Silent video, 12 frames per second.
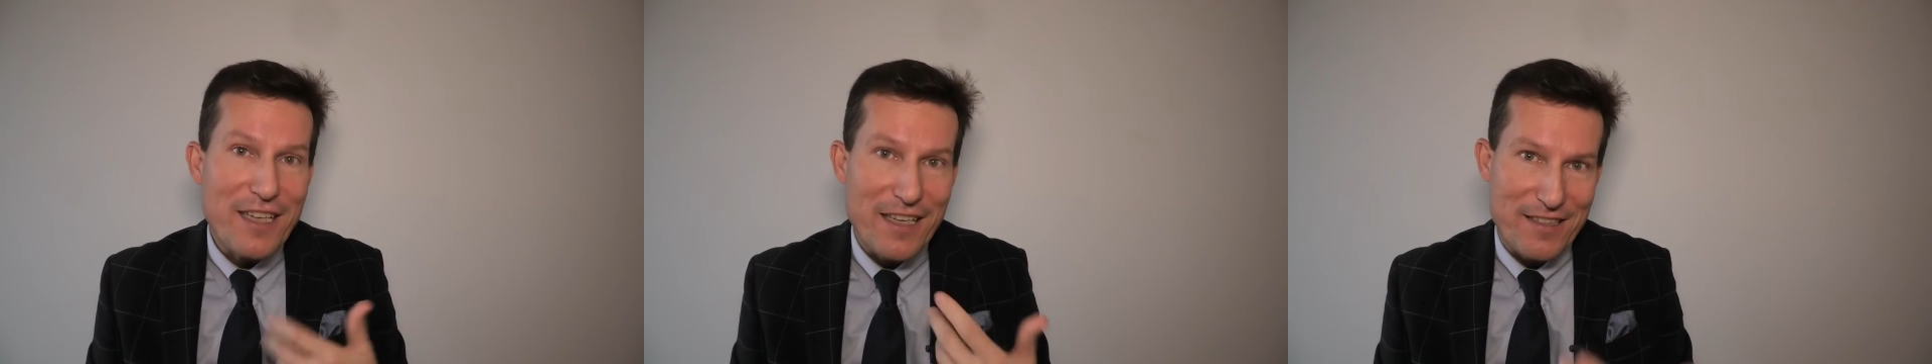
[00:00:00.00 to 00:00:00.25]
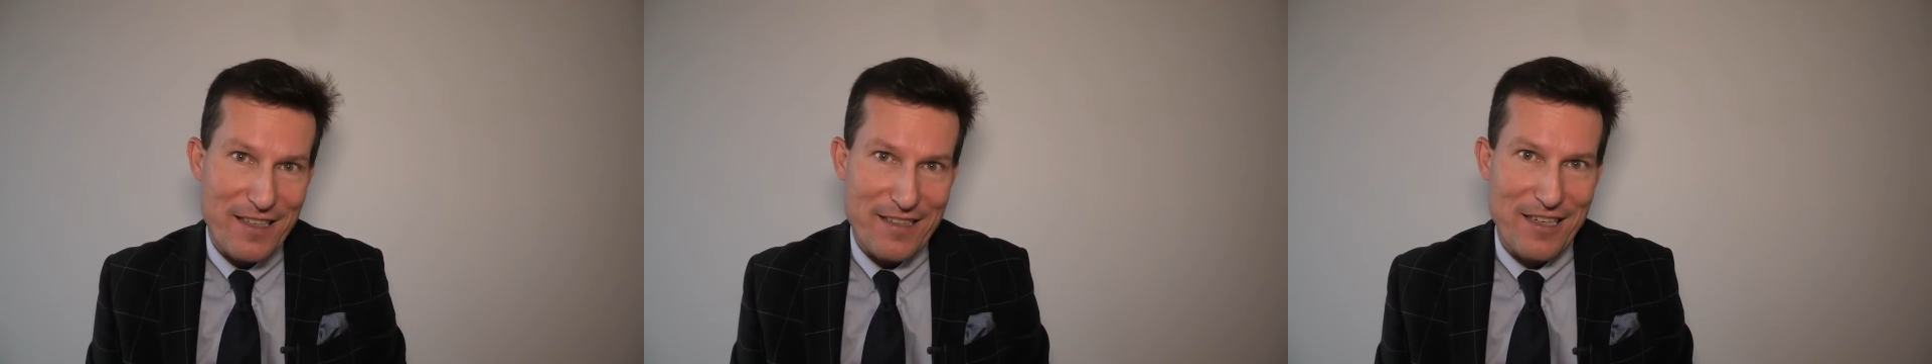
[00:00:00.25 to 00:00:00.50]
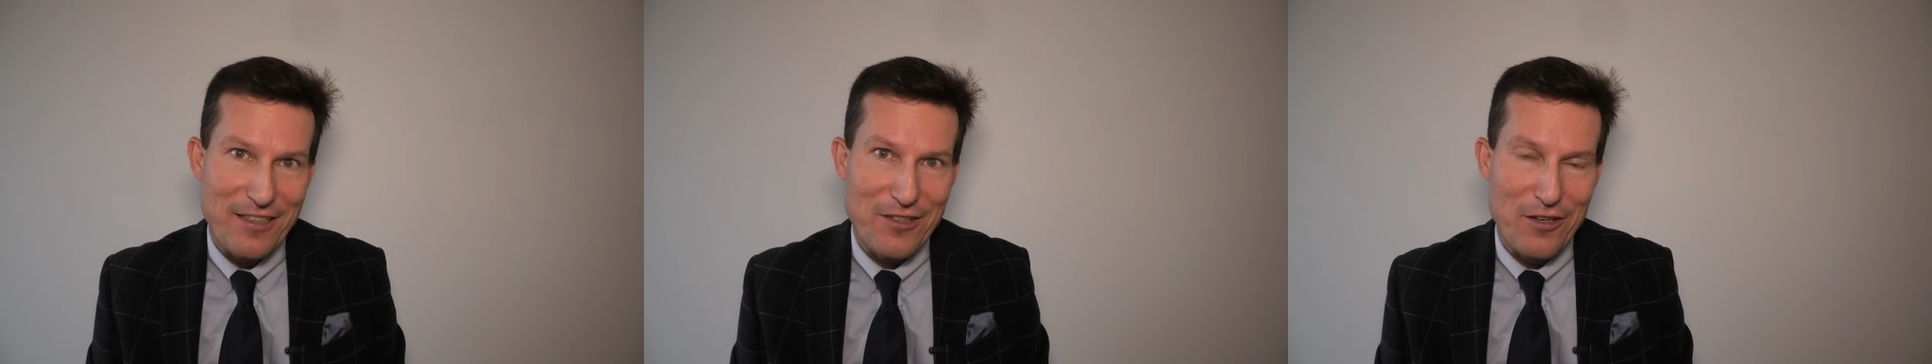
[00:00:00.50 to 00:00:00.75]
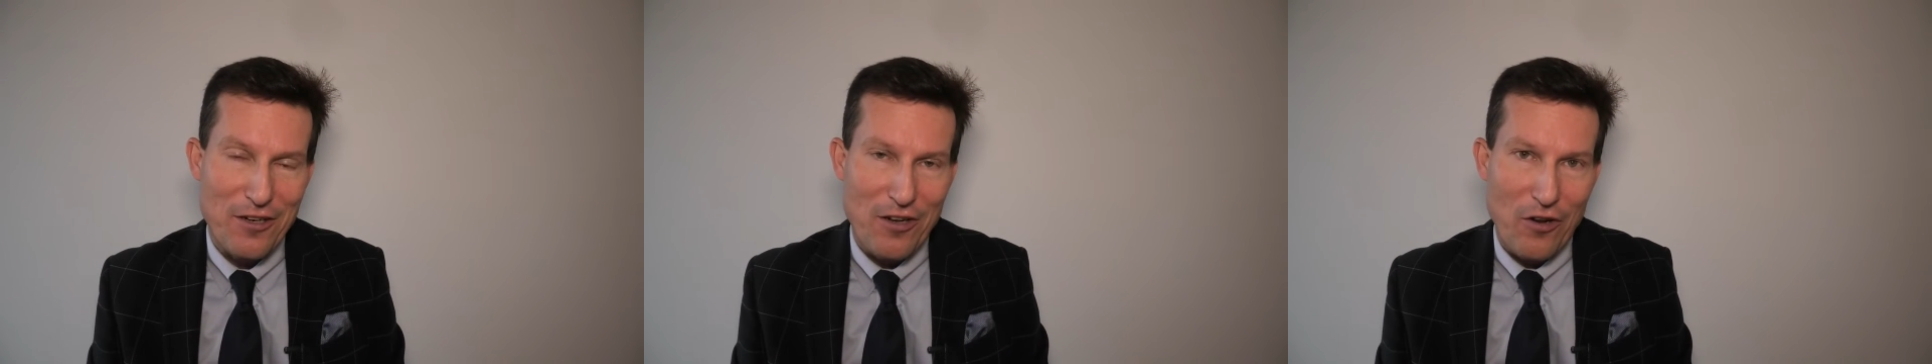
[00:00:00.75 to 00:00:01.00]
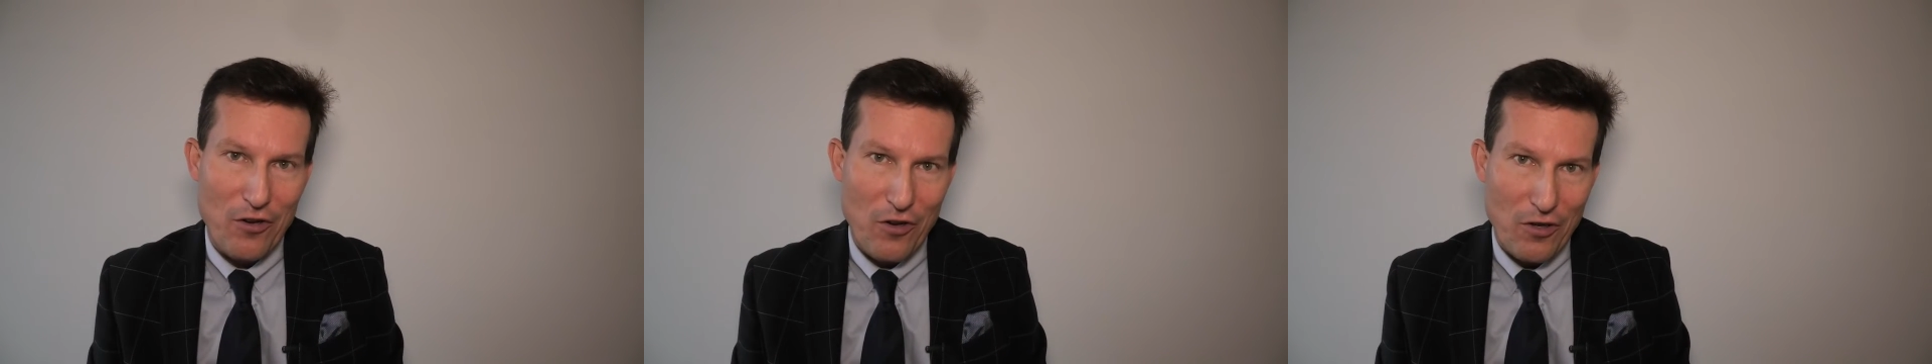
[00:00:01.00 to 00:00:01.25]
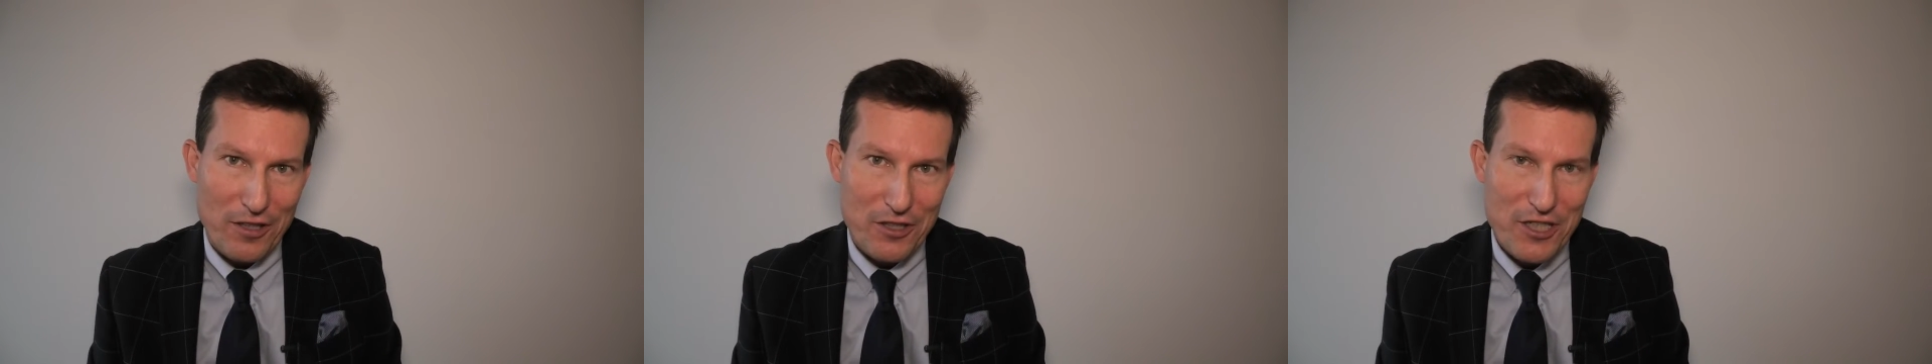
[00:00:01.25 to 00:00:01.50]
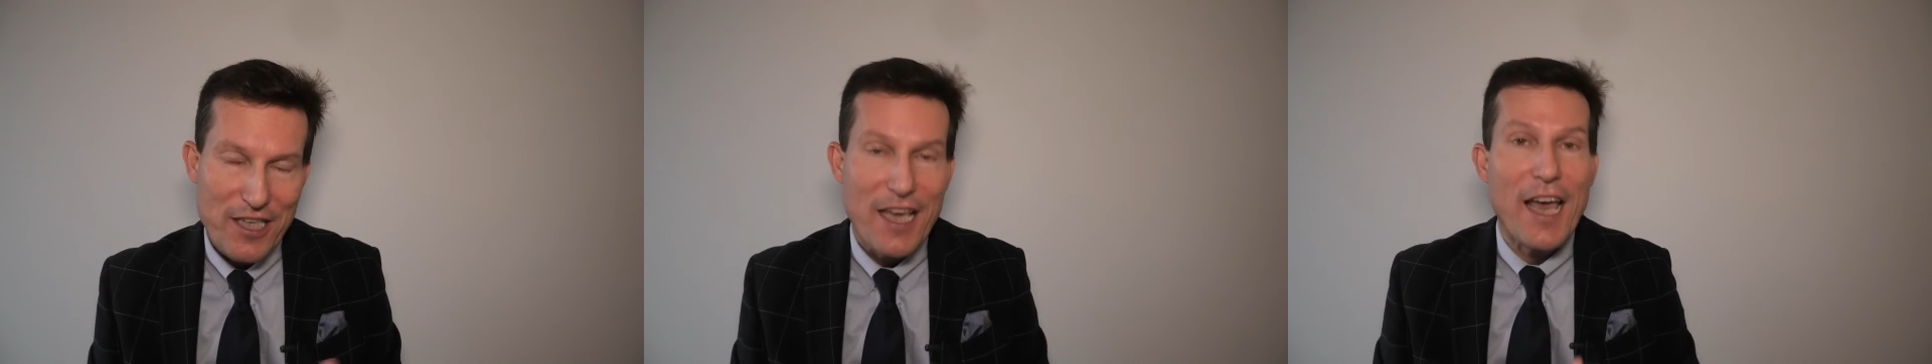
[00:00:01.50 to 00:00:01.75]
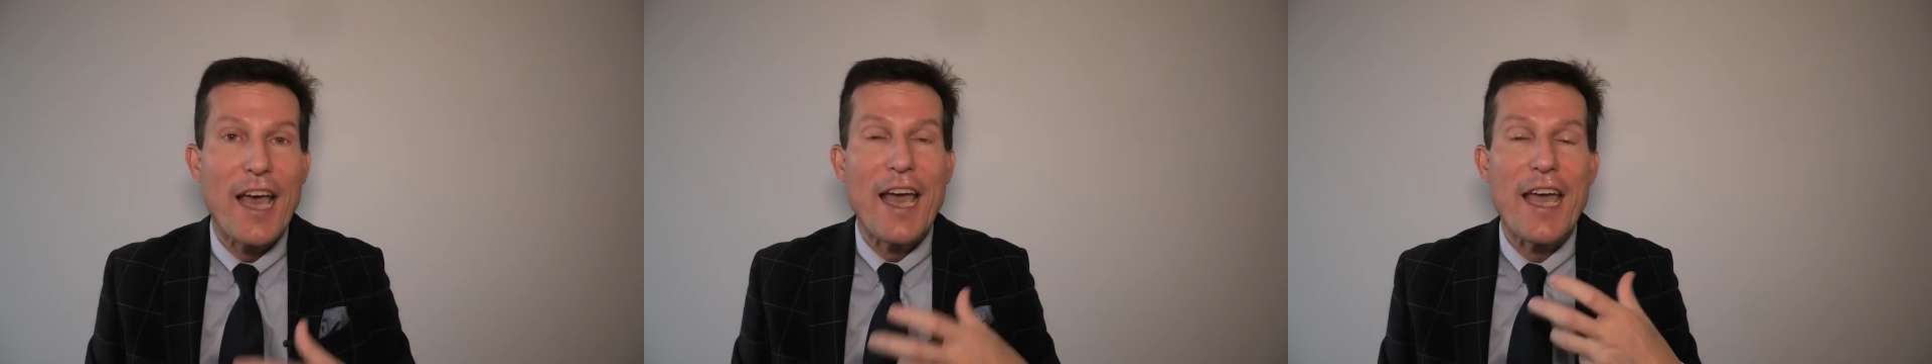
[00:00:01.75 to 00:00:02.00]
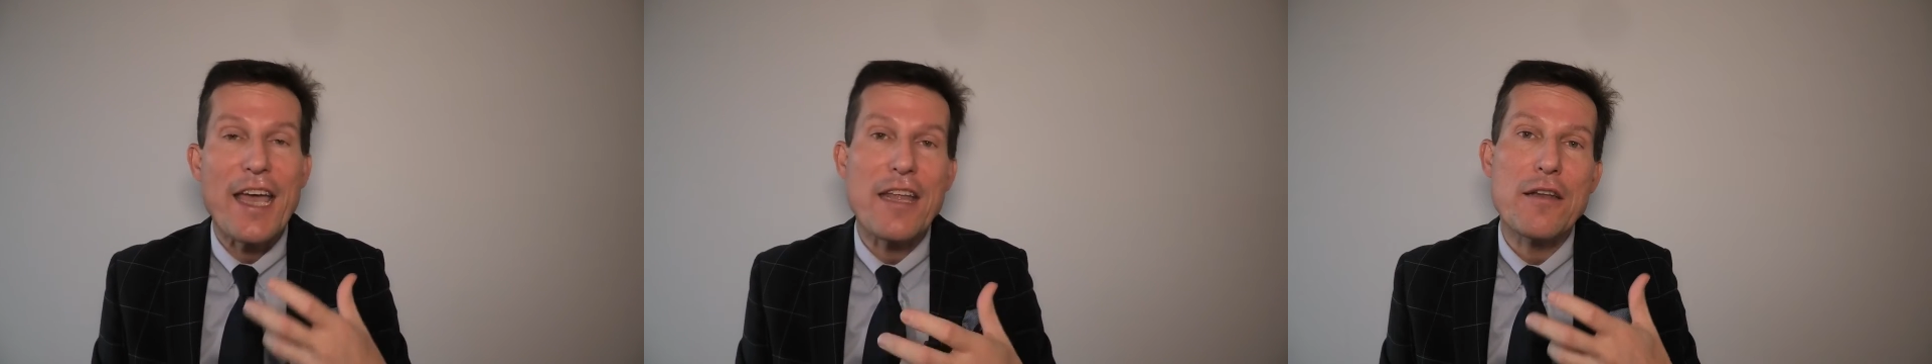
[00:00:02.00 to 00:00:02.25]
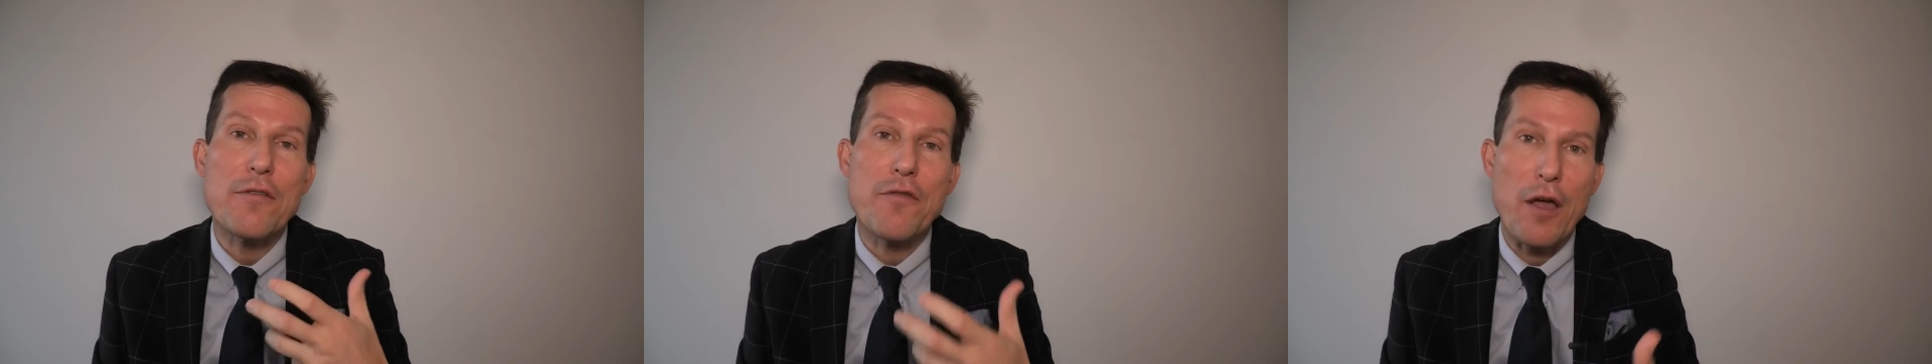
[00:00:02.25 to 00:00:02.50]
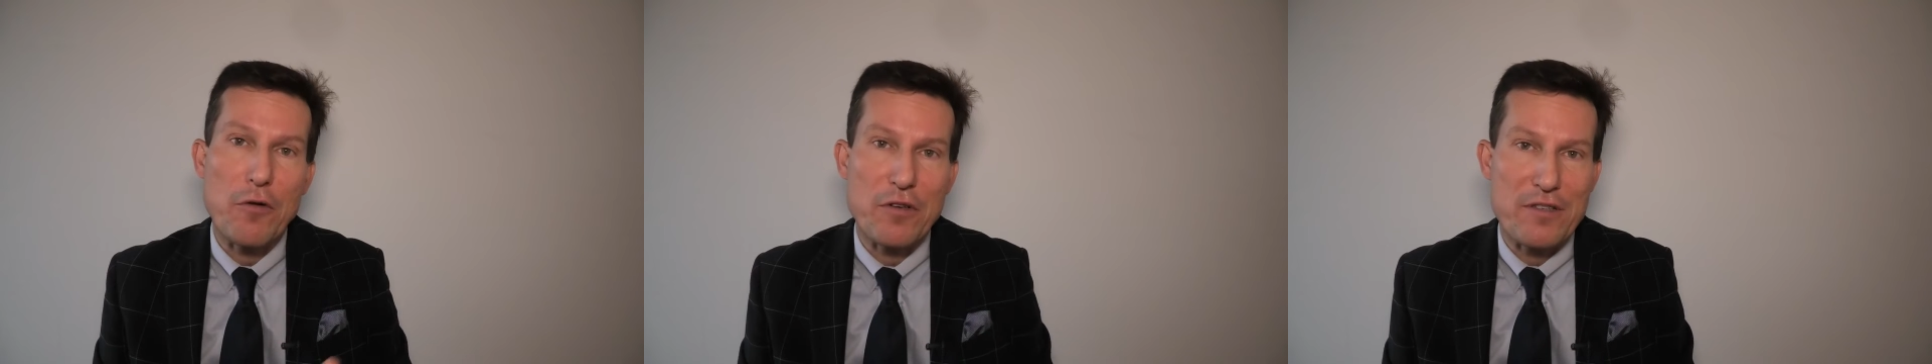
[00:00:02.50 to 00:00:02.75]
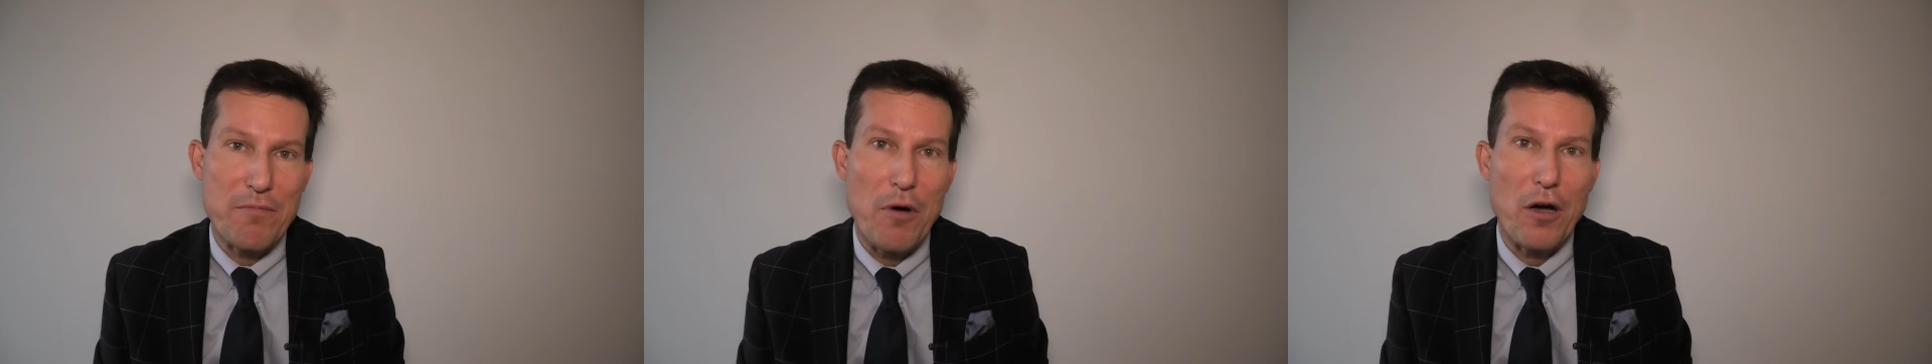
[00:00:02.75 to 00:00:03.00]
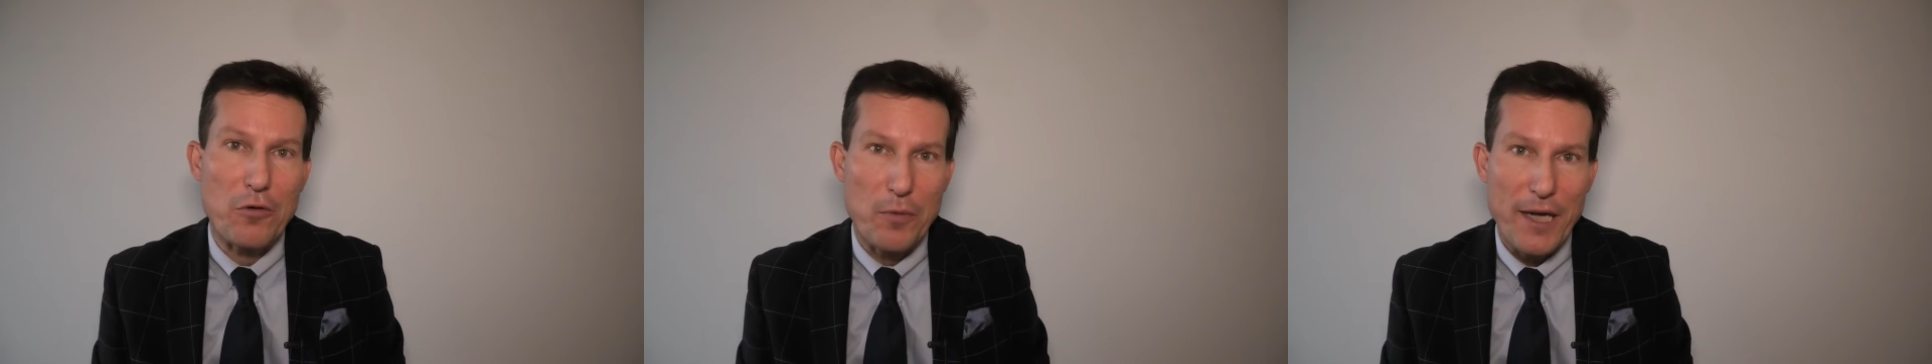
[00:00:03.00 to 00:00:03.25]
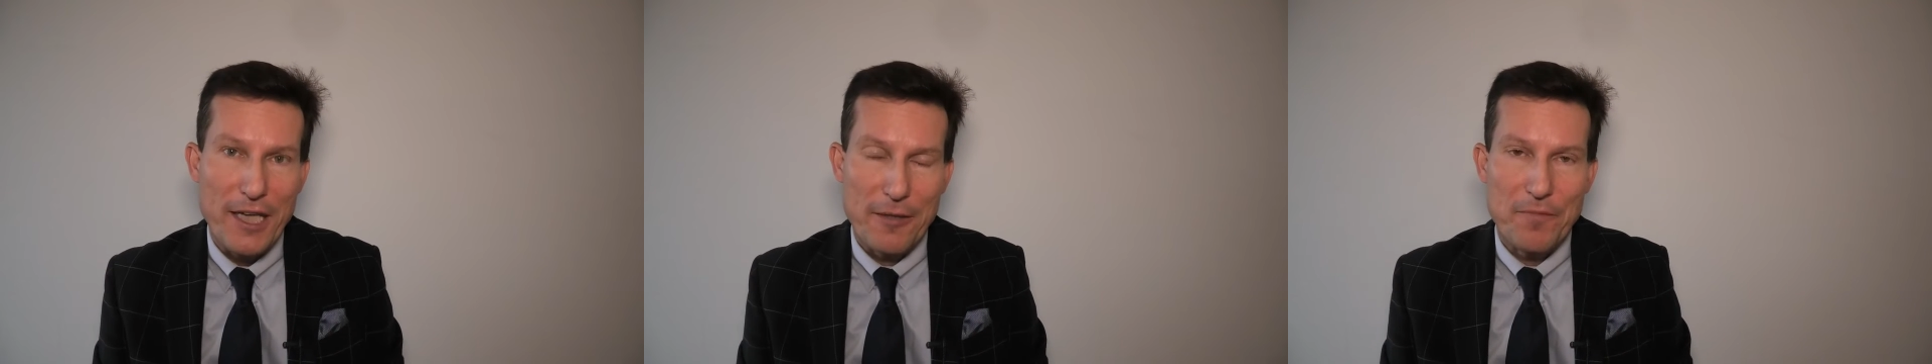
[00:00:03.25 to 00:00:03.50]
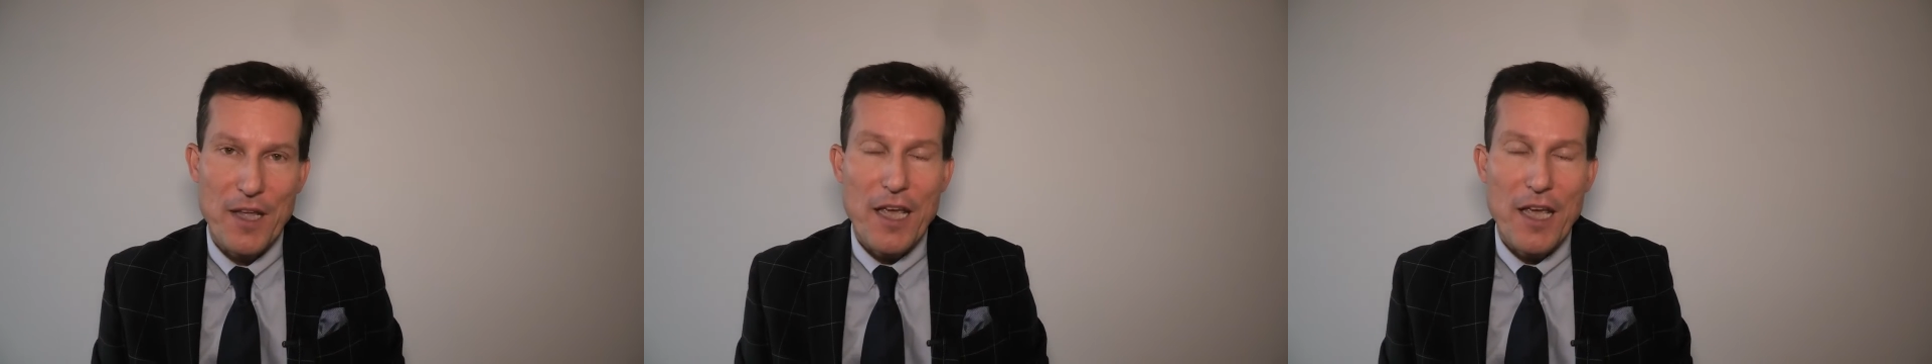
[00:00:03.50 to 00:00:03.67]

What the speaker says: the existing technology in a very smart way.